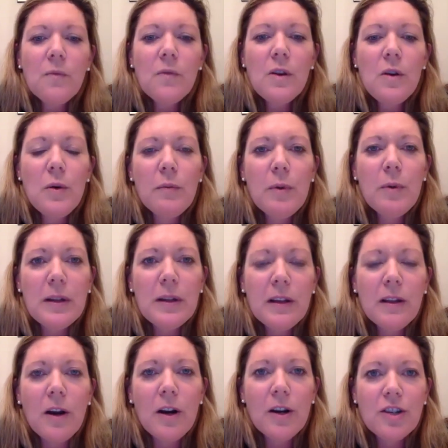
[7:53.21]
we have one of the
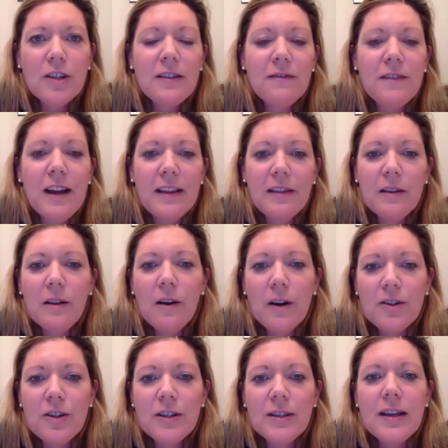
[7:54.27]
largest, if not the
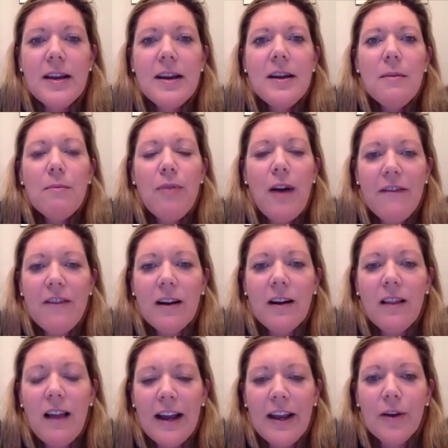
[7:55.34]
largest, private
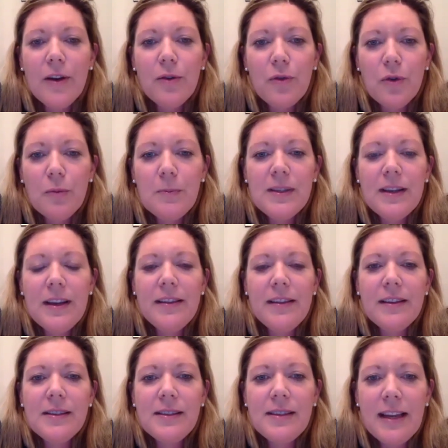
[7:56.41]
client groups in
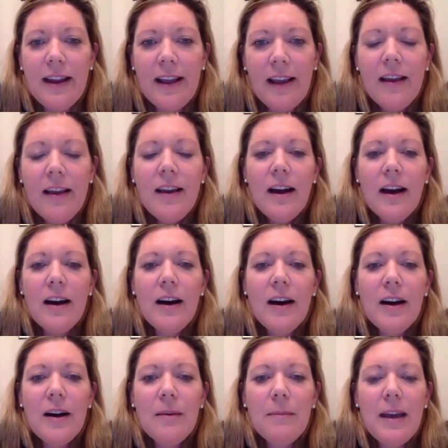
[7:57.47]
the city,
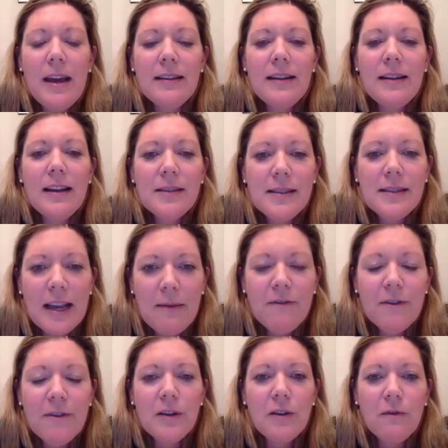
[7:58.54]
and same
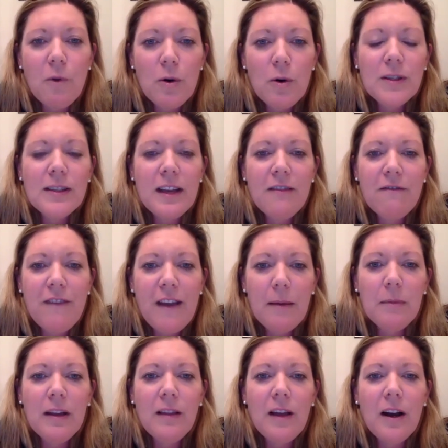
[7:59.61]
for the divorce and
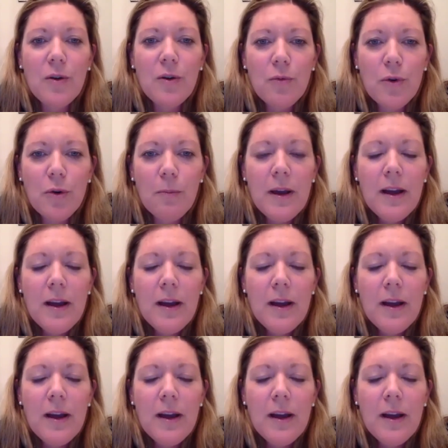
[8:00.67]
family law group.